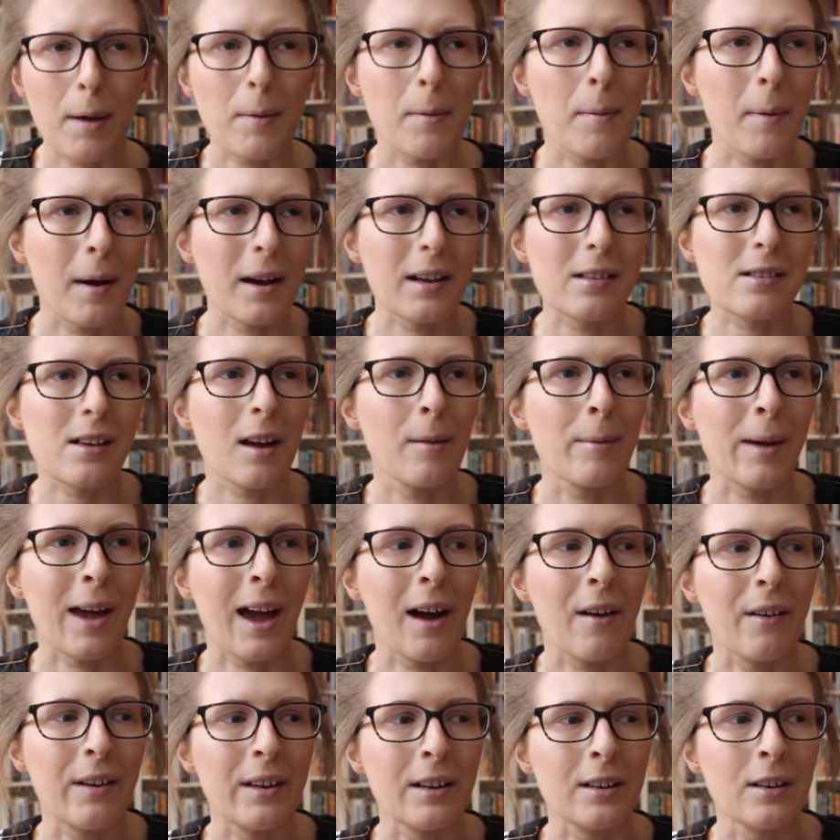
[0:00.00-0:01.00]
paperback's coming
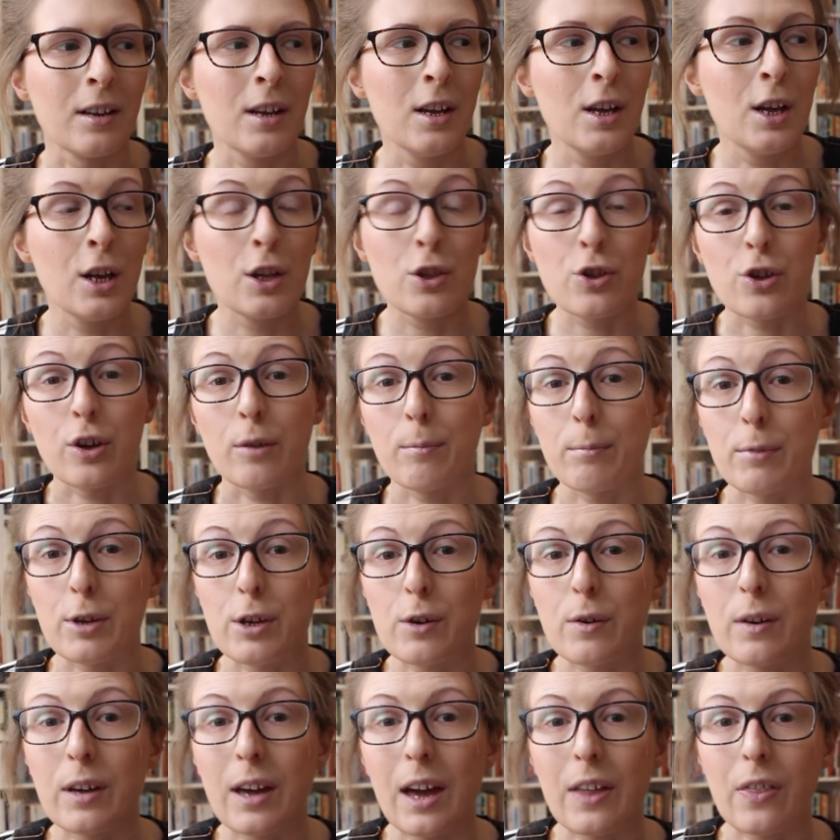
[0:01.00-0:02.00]
out in June, but
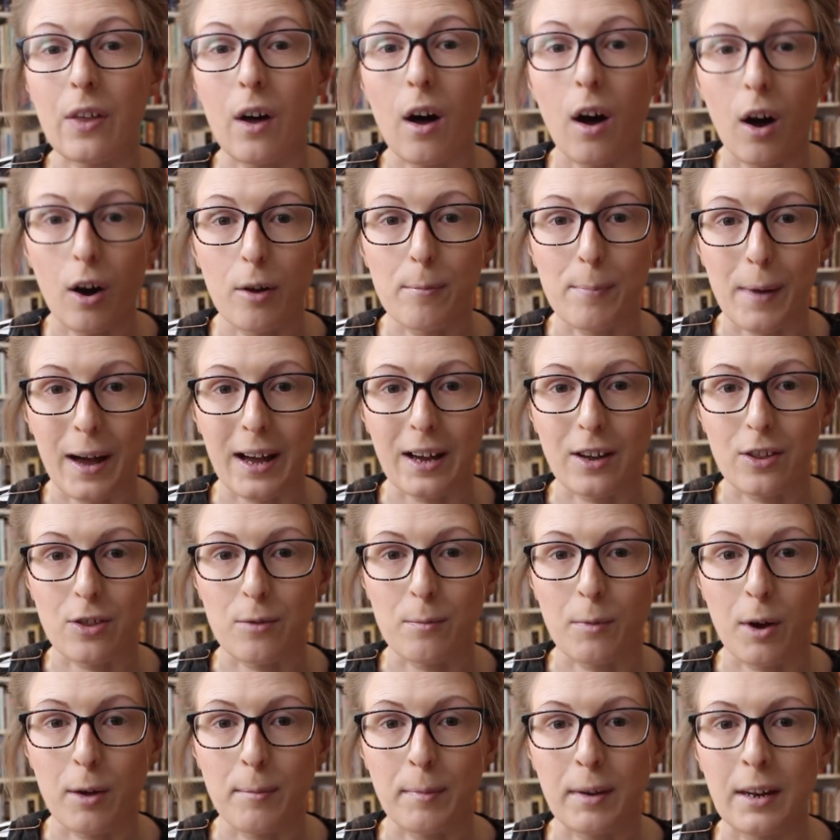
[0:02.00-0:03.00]
you can get the hardback at the
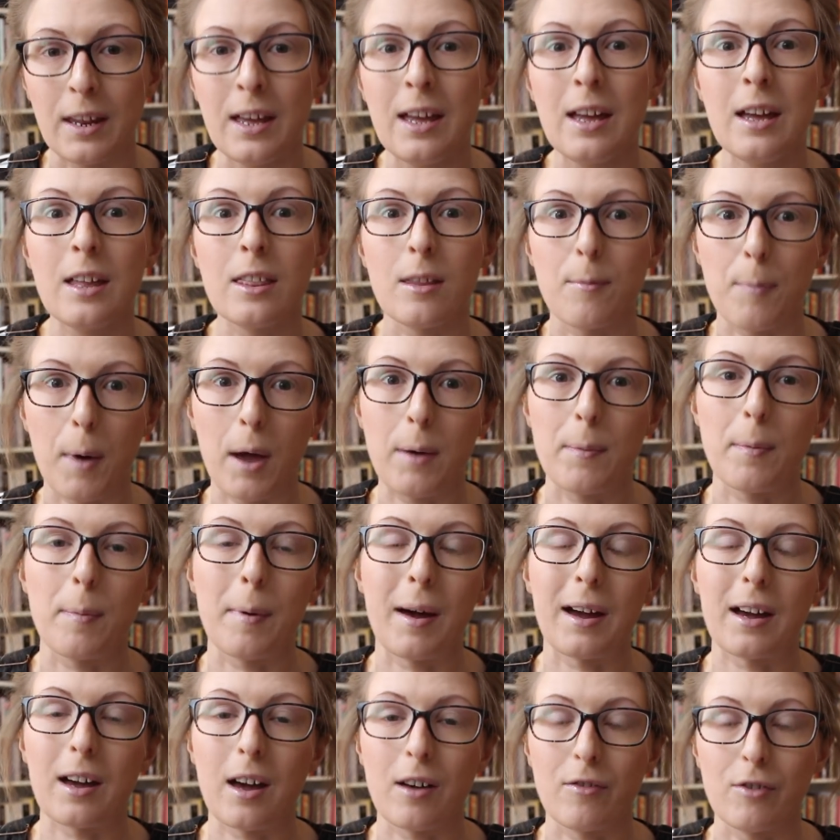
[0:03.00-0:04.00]
moment. The
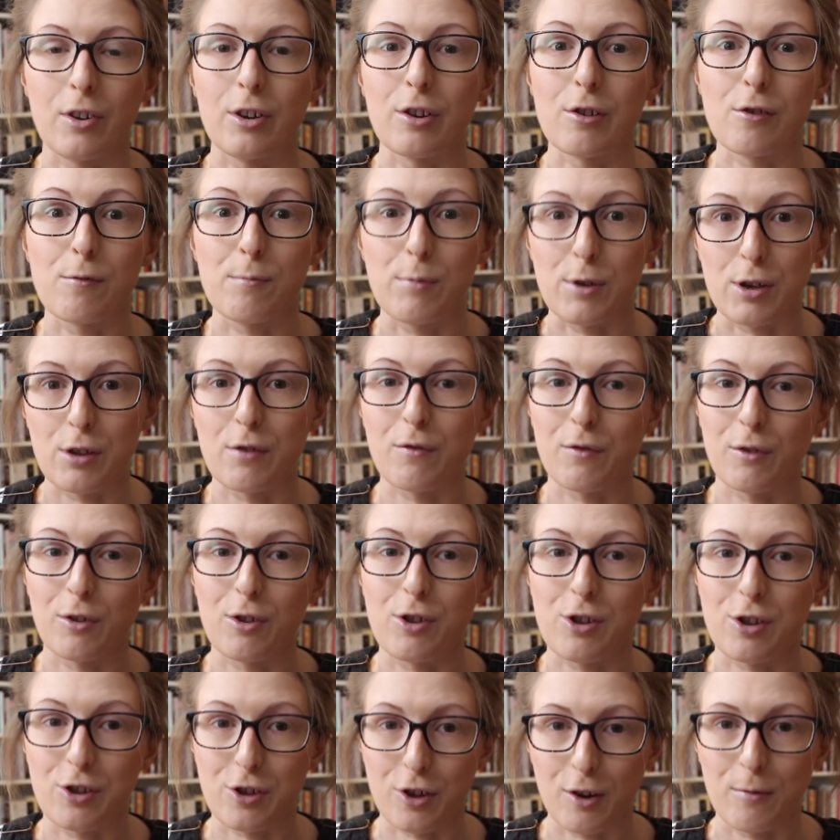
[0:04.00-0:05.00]
paperback cover looks beautiful.
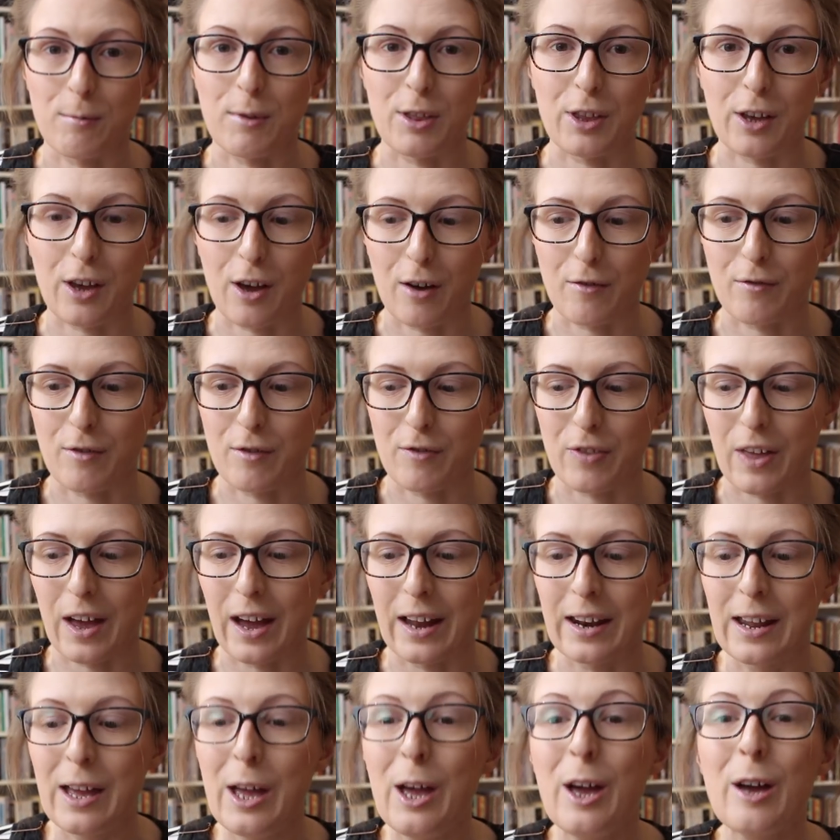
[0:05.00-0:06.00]
She showed me the cover of
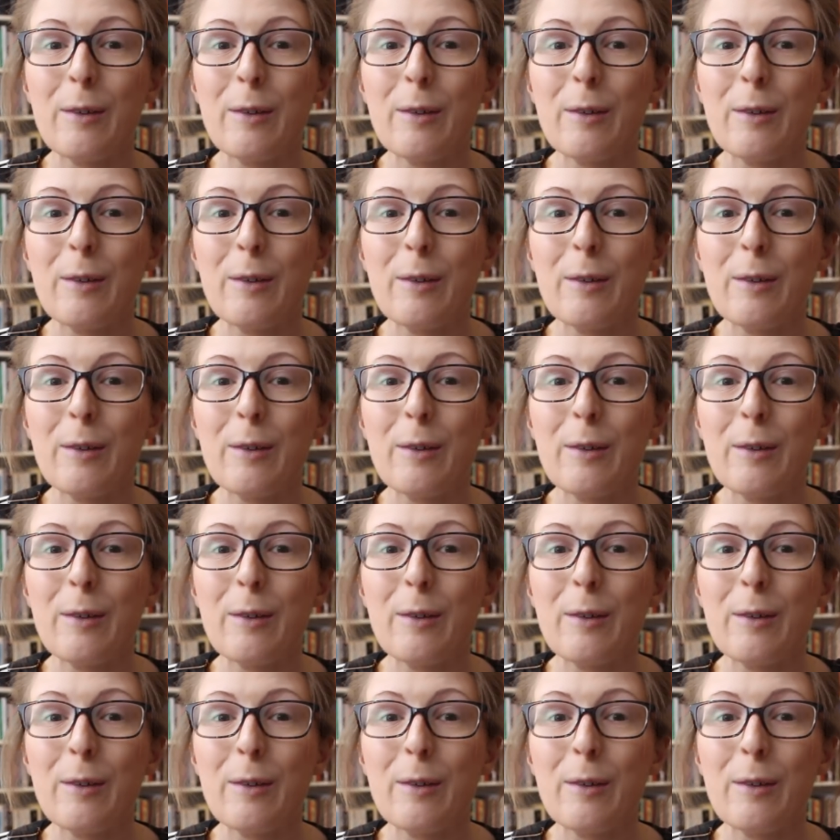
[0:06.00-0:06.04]
that.